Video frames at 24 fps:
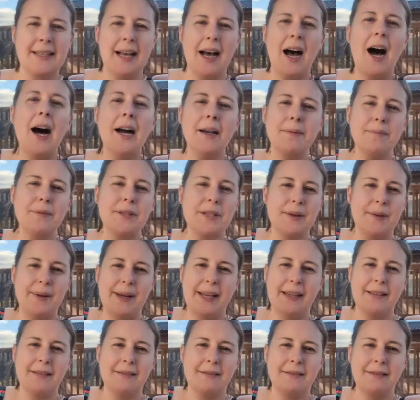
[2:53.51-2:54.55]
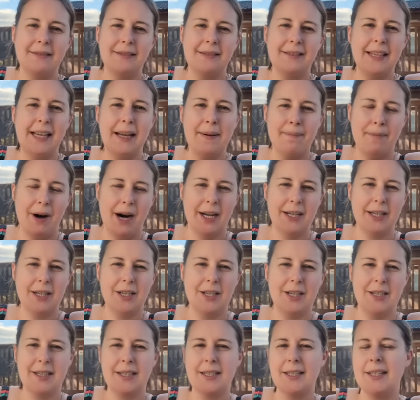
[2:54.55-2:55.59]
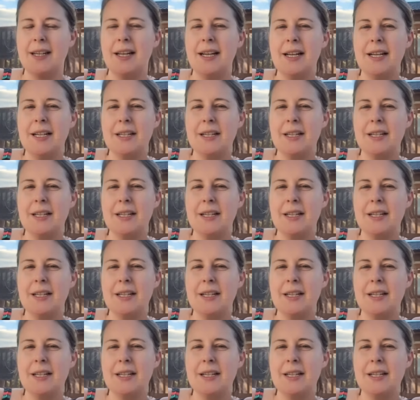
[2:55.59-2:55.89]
that I'm doing in my garden.